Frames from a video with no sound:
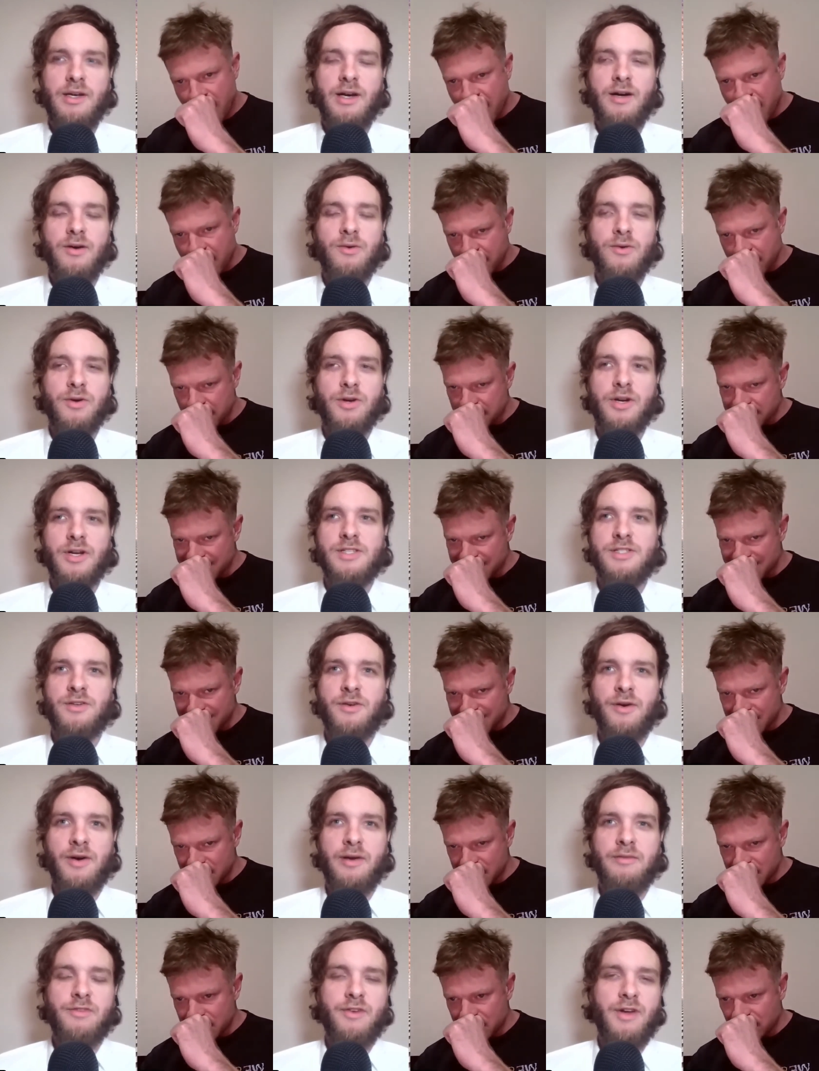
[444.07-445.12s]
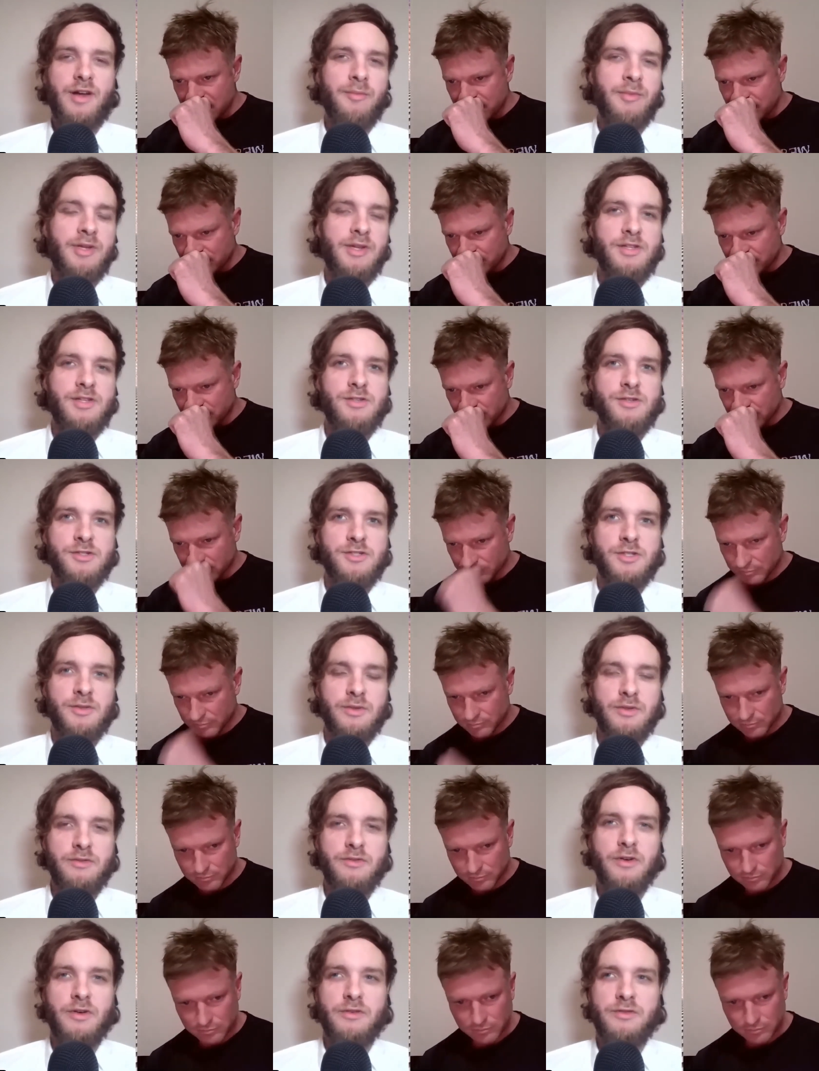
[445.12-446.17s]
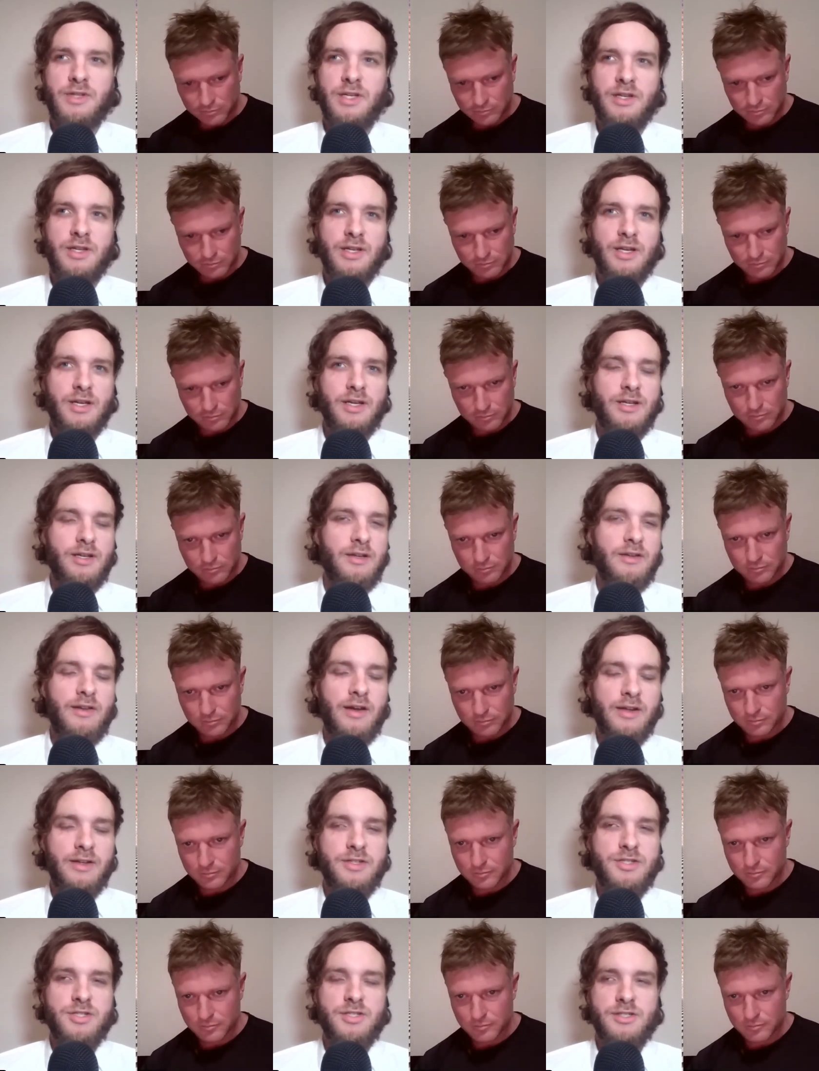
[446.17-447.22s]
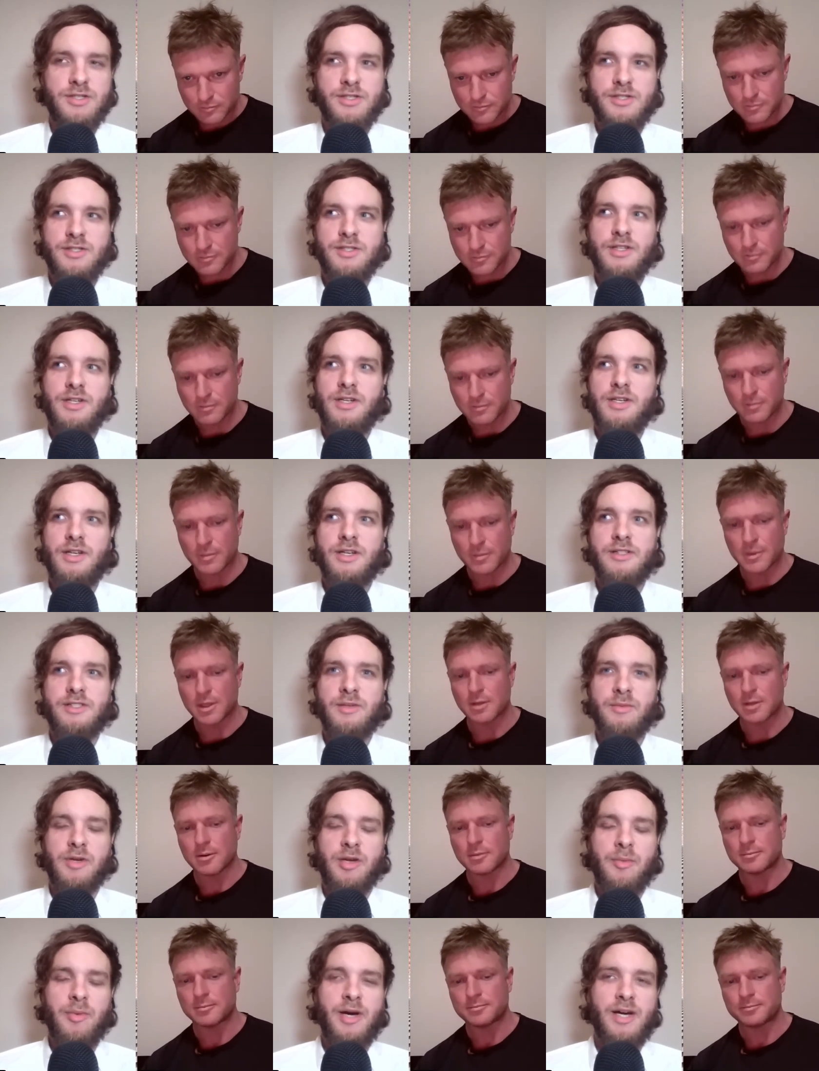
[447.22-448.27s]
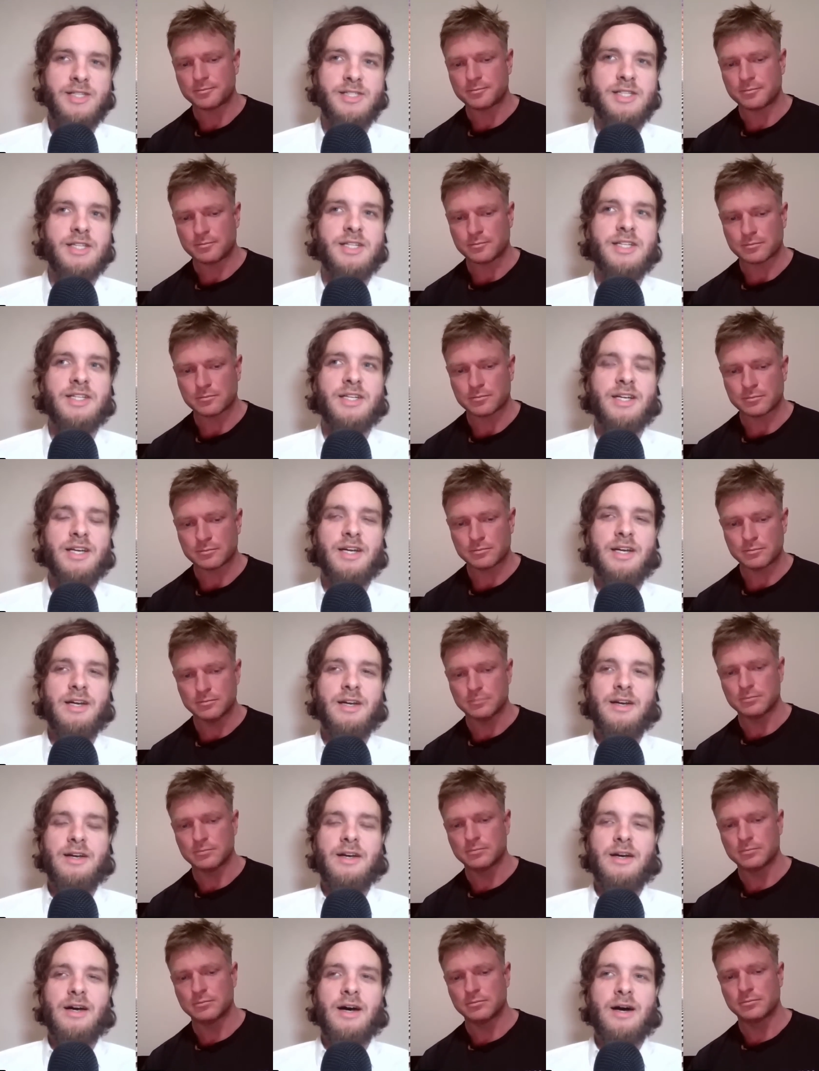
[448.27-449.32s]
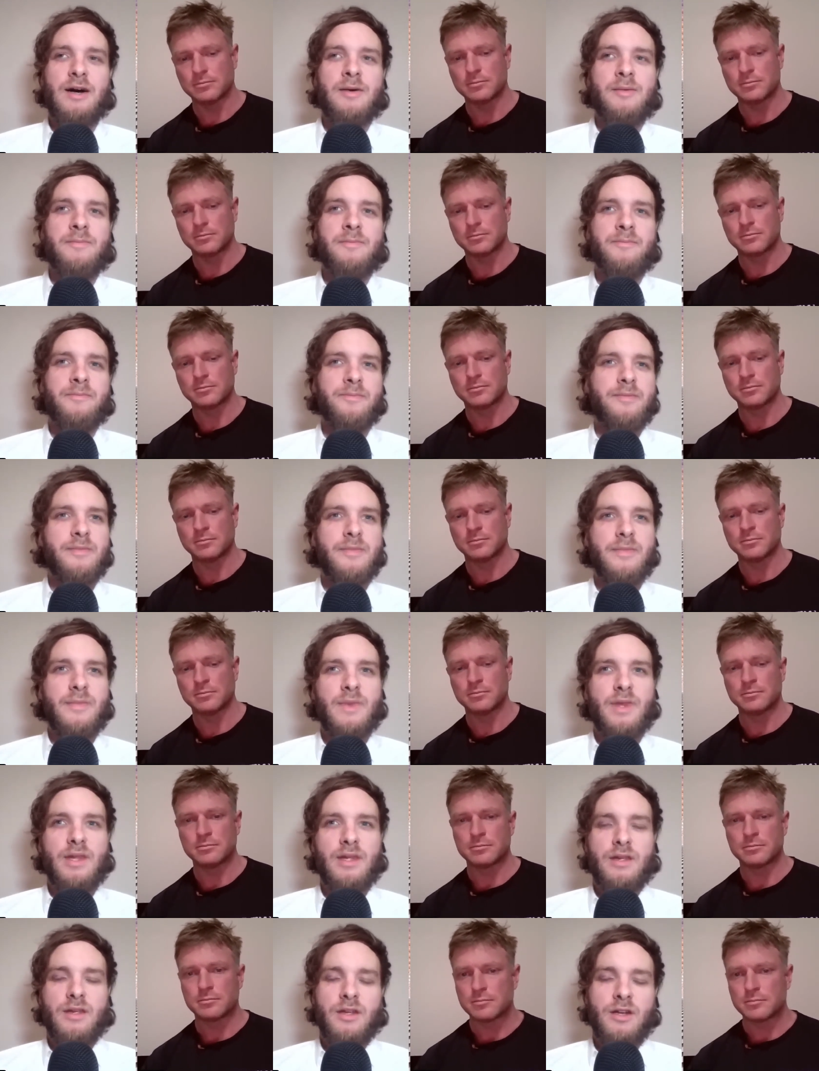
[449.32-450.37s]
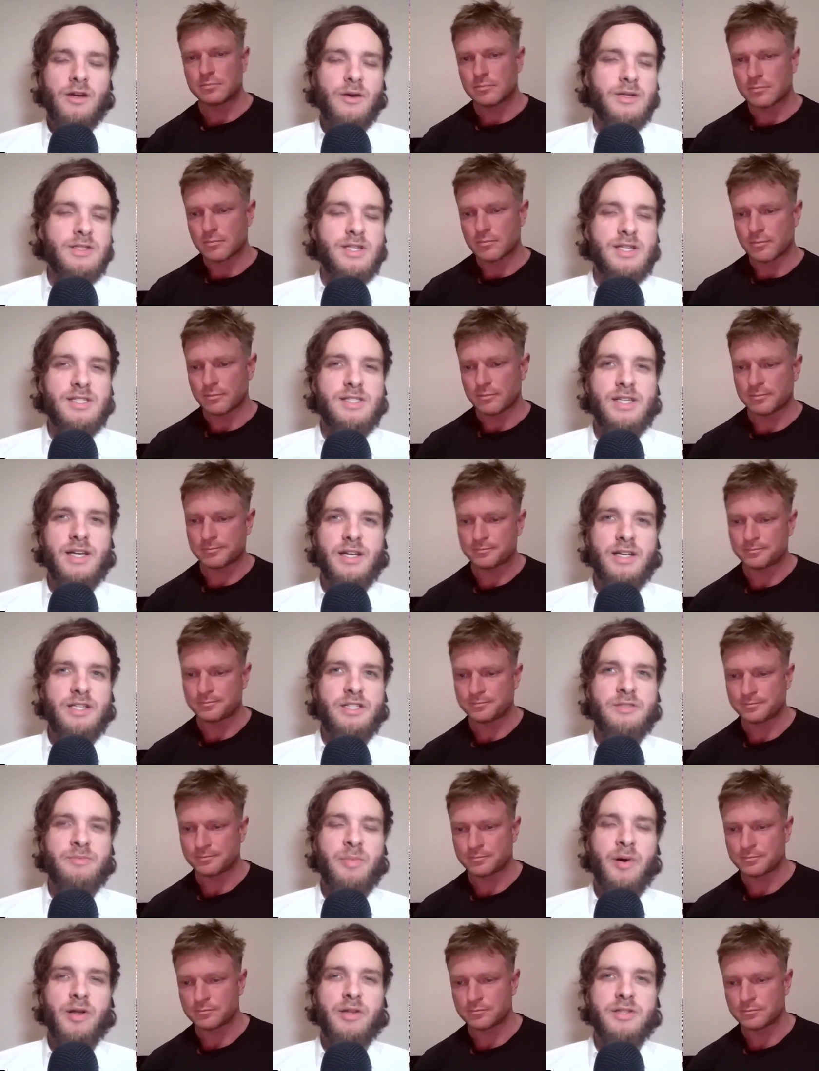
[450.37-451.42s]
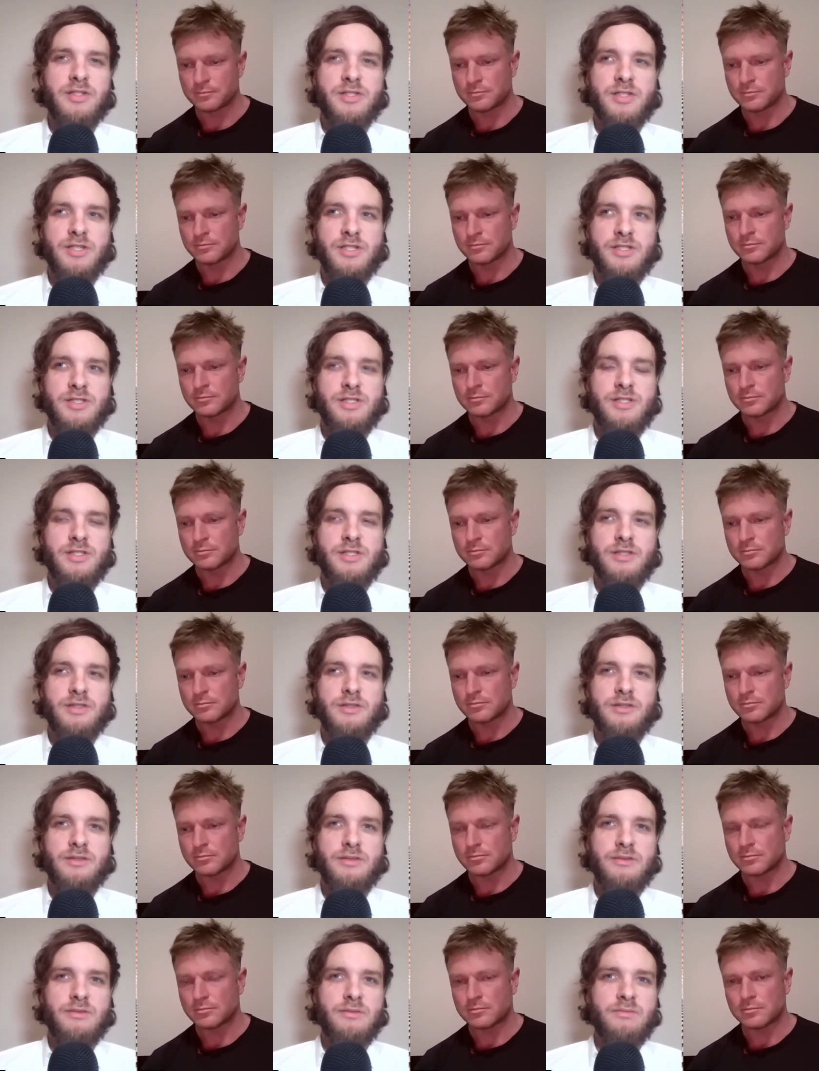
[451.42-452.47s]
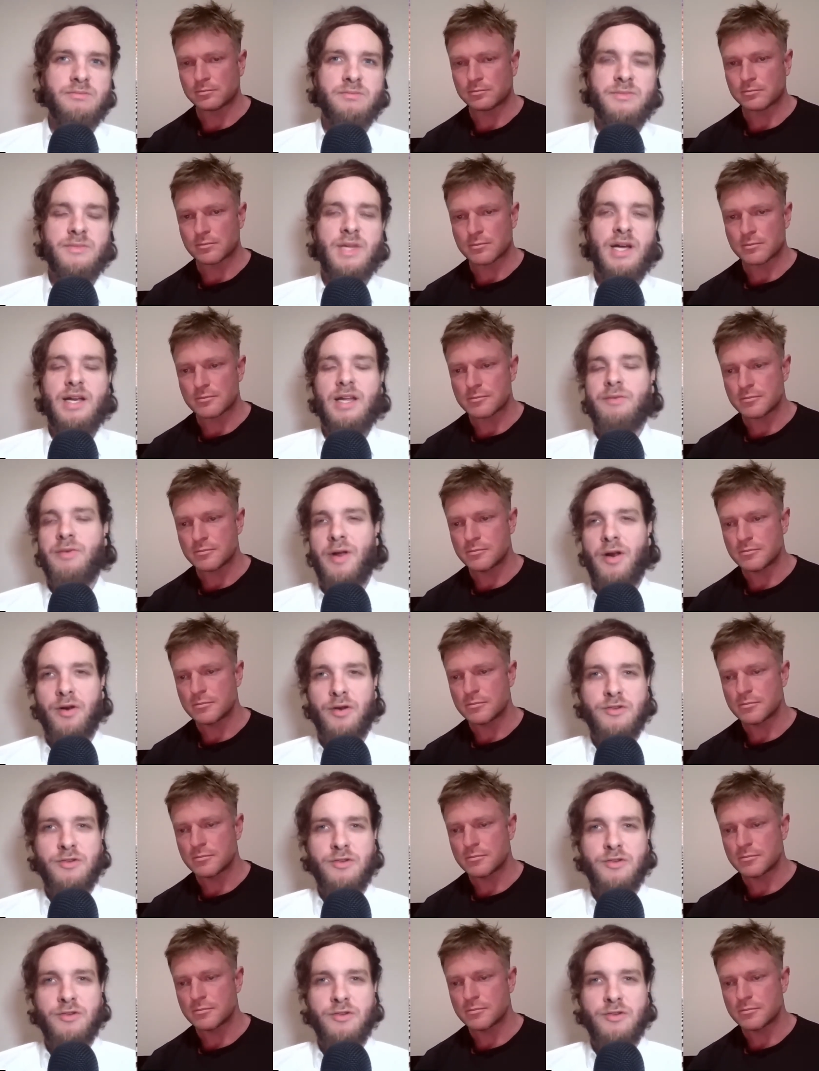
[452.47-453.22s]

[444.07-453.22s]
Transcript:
Speaker 1: uh, organized crime family that's also involved, I think, in intelligence in some capacity. Um, you know, as I said, his policy is that he ran